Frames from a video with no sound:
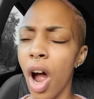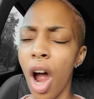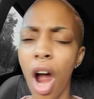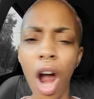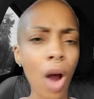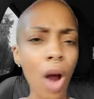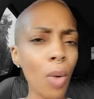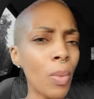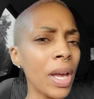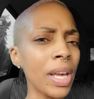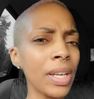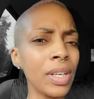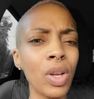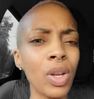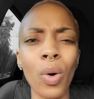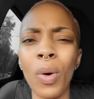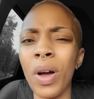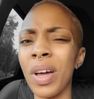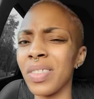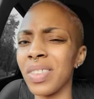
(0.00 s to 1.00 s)
Are we
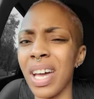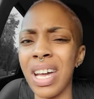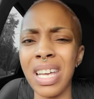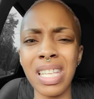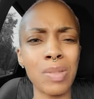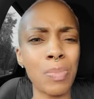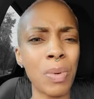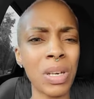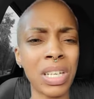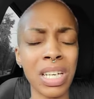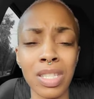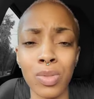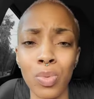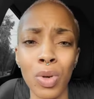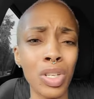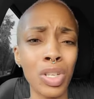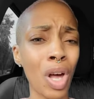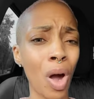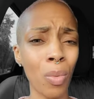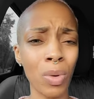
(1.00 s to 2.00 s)
doing things because
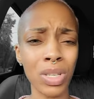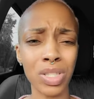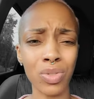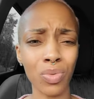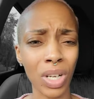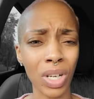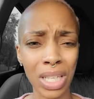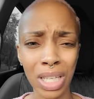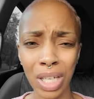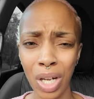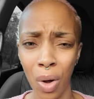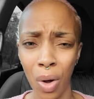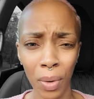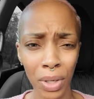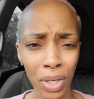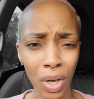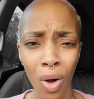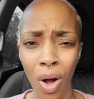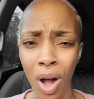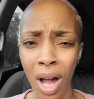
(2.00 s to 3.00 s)
we know what's really
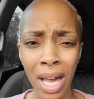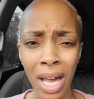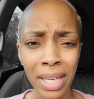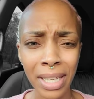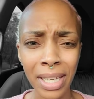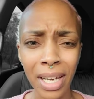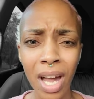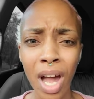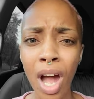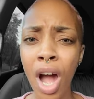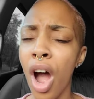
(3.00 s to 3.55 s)
going on?